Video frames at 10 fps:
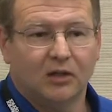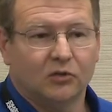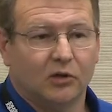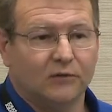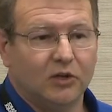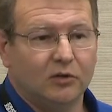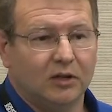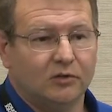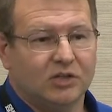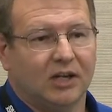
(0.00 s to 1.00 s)
So if you
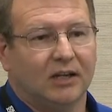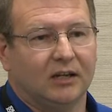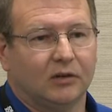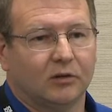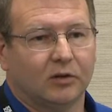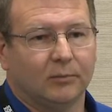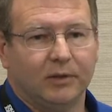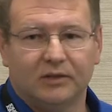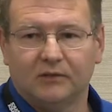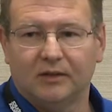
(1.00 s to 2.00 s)
don't check in critical
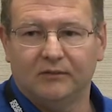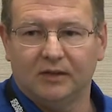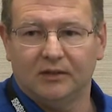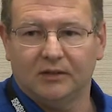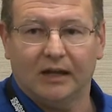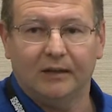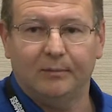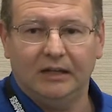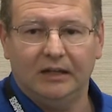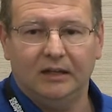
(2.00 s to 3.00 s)
bits of NVIDIA's
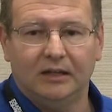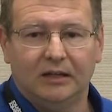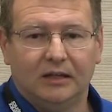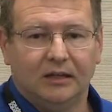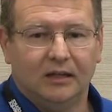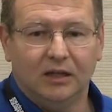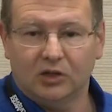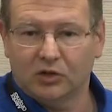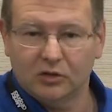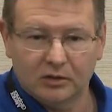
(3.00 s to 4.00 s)
IP, it
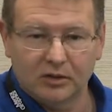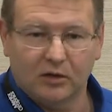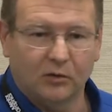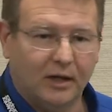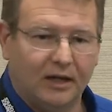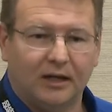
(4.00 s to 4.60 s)
could go away.